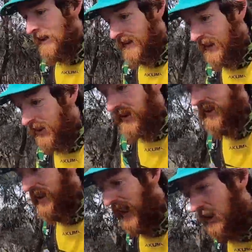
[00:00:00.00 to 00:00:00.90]
decreases
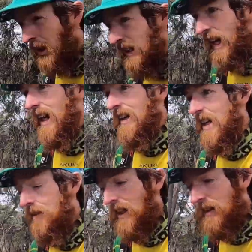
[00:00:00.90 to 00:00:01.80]
on cash rate aren't that
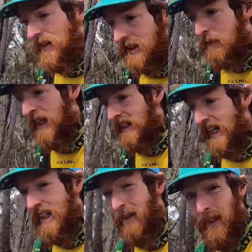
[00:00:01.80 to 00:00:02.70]
effective at stimulating
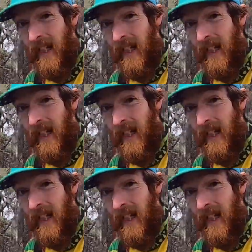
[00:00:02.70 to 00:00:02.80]
economic